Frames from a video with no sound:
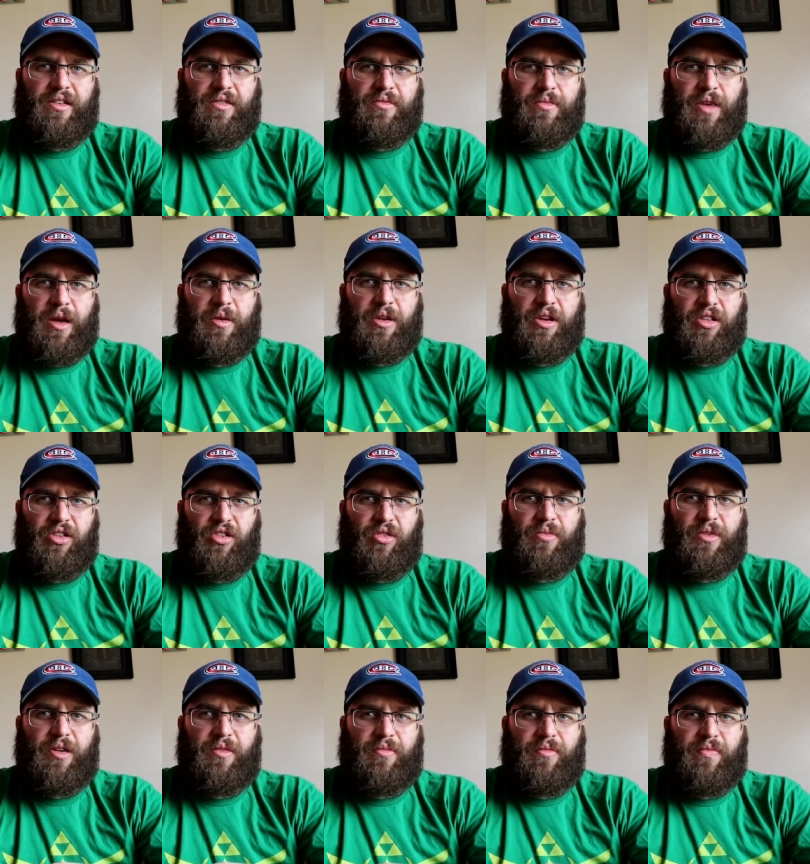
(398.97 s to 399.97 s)
maybe a little
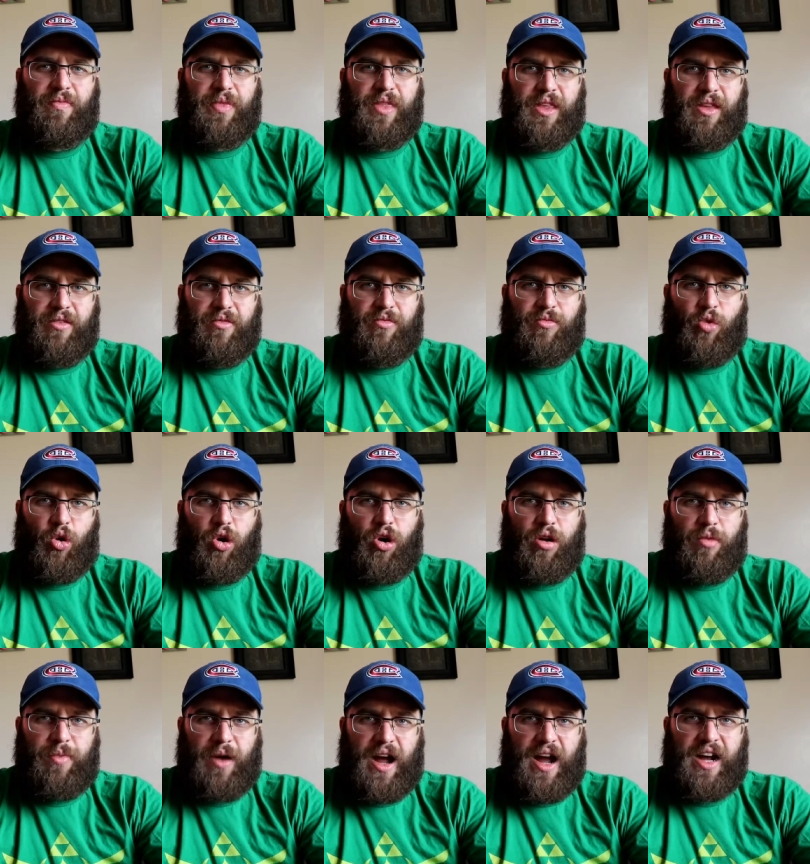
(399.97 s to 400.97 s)
bit
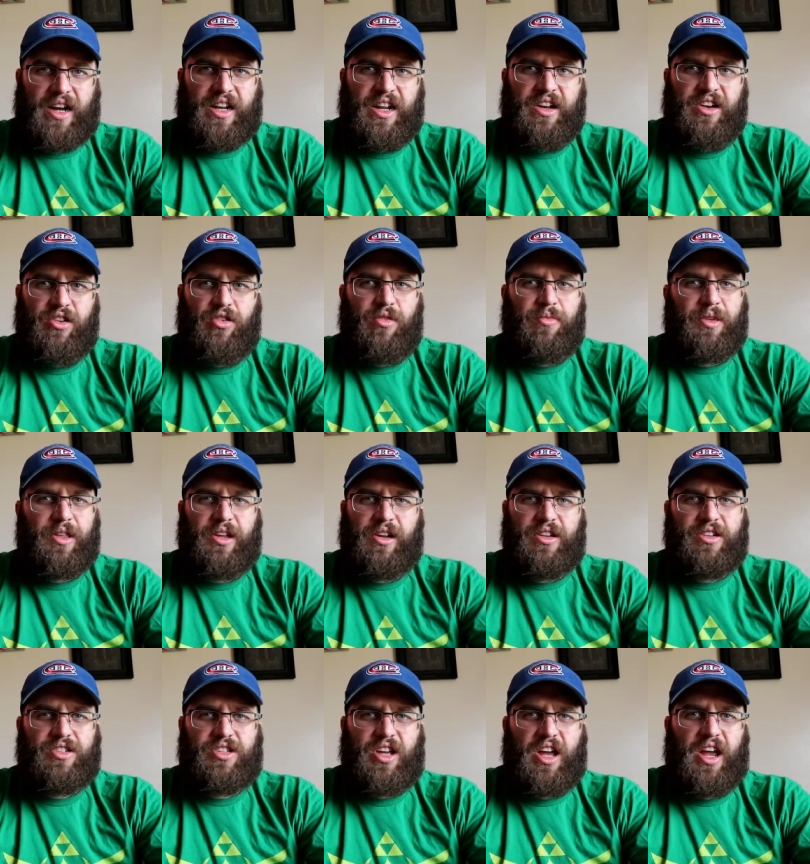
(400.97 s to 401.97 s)
more packed into it, but they
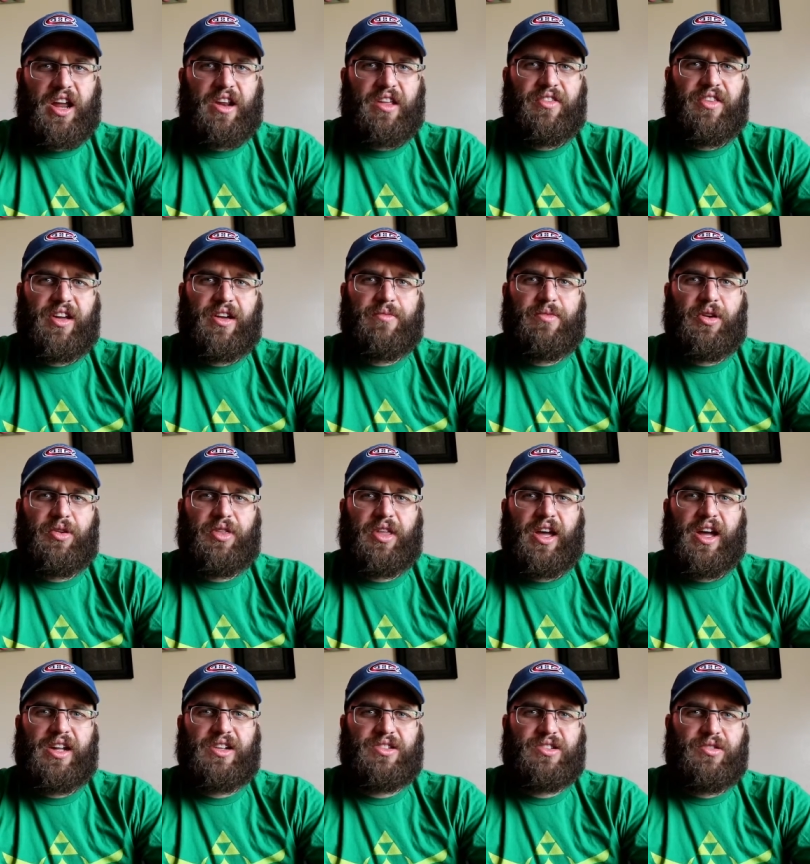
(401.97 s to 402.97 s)
didn't say anything about
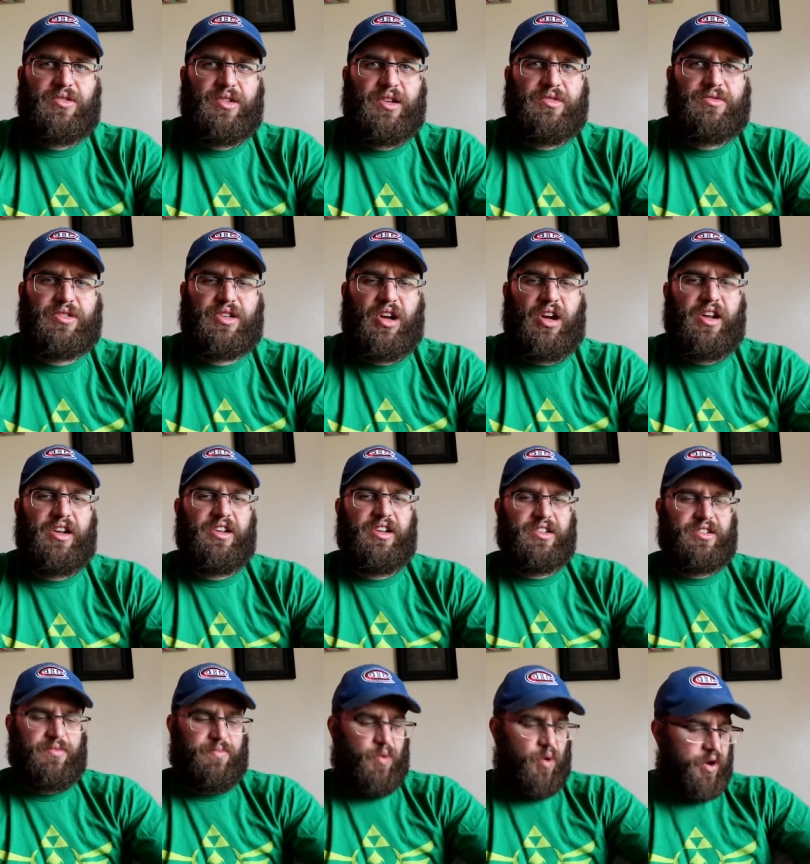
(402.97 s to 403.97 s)
that, so it was kind of
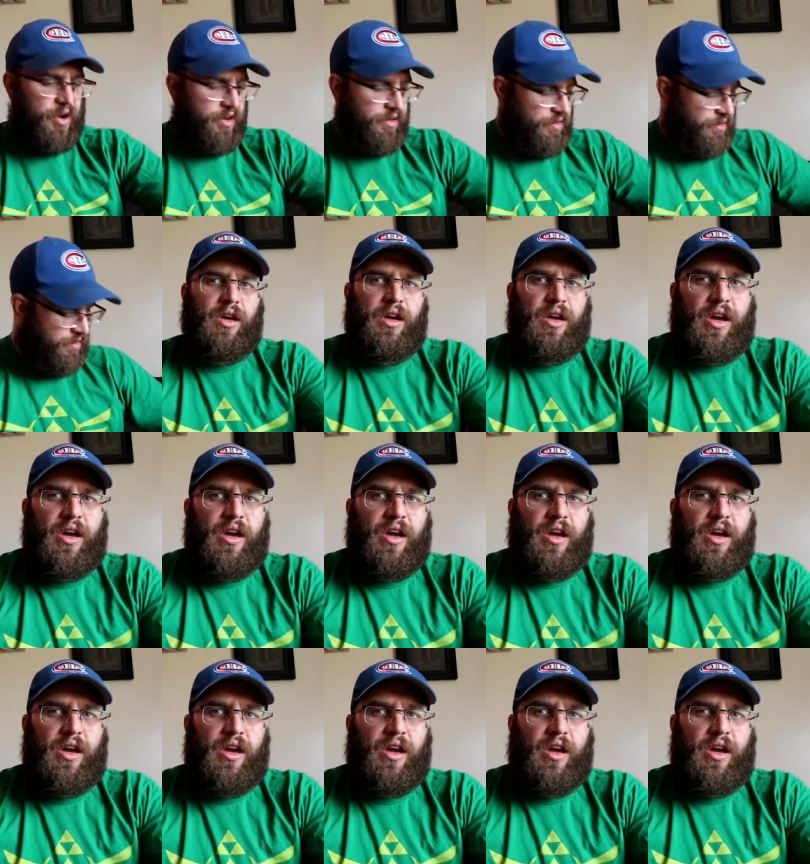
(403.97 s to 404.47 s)
disappointing.